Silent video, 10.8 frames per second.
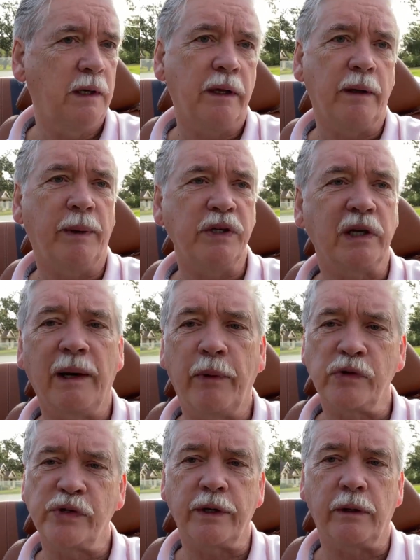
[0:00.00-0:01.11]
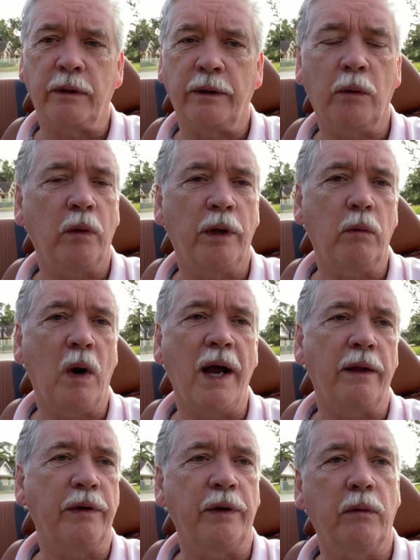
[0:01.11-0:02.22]
There are a bunch of liberals there. They're
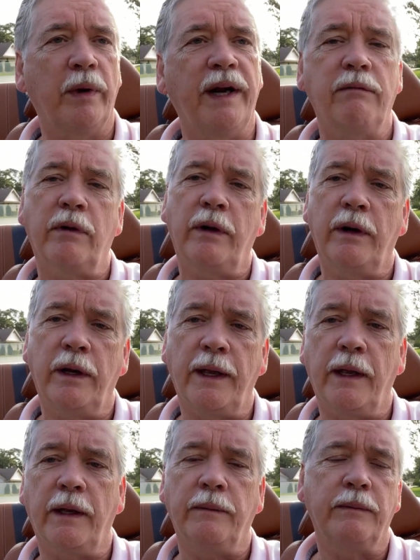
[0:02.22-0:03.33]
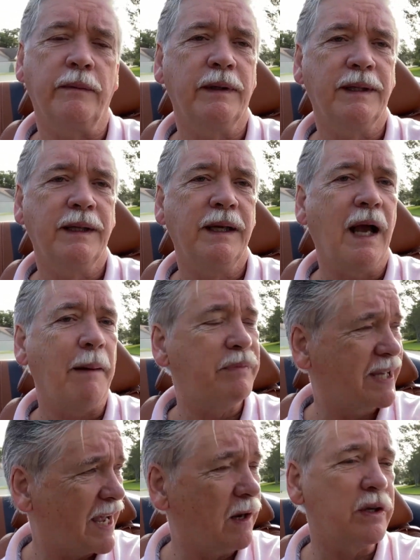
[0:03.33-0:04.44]
wild. They're whatever. I'm
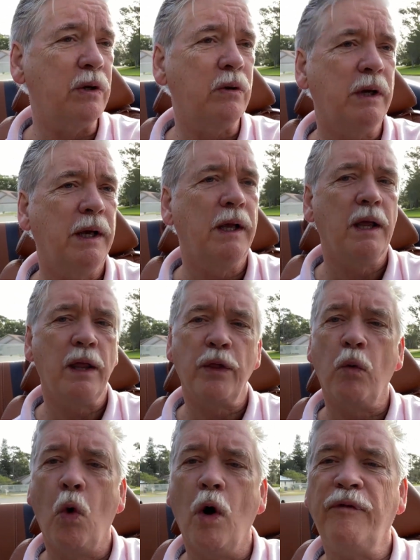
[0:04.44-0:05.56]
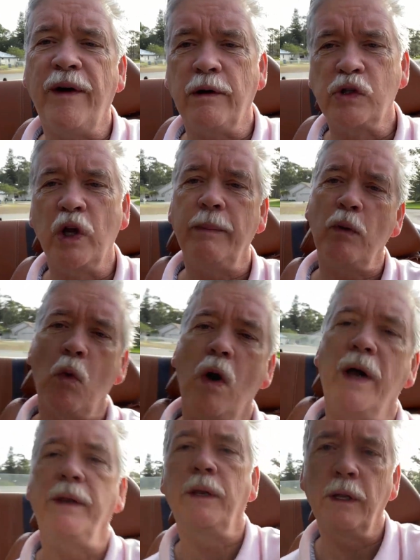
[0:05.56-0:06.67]
telling you, the warfare is going to be
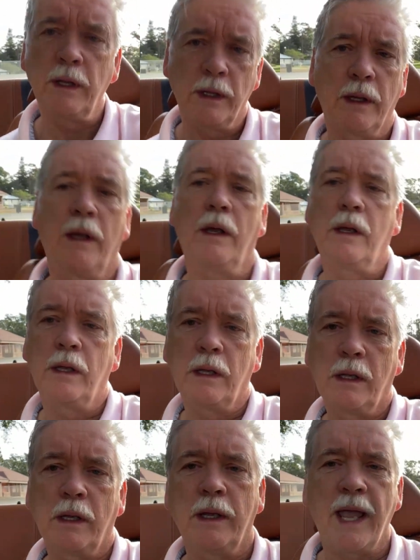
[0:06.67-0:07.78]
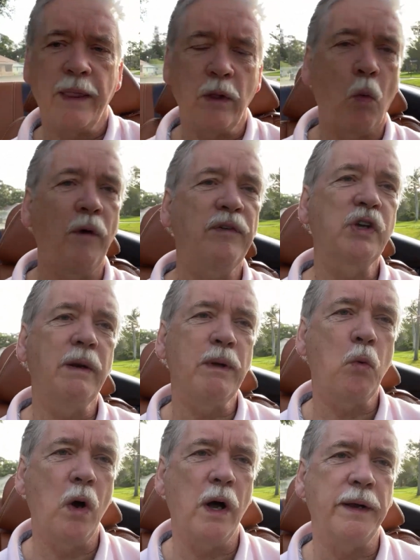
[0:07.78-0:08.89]
won. And the warfare is going to be
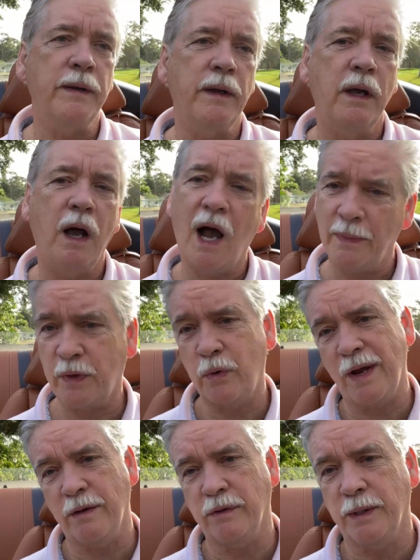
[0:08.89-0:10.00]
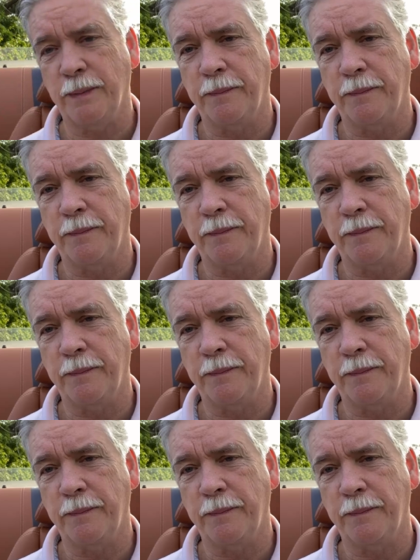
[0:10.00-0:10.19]
won on the ground.